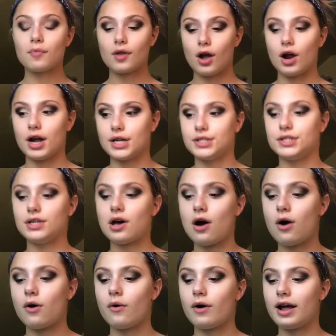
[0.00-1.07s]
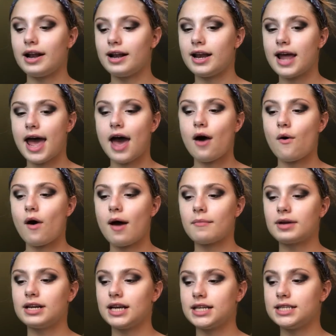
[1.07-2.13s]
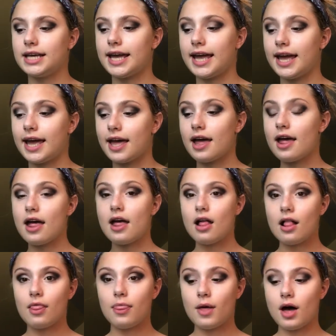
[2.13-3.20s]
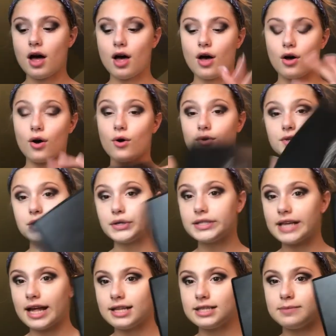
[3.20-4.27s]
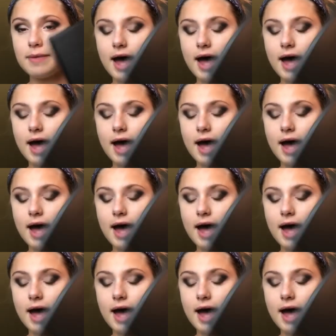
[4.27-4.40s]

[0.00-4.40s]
Alright, so now I'm gonna take the Coastal Scents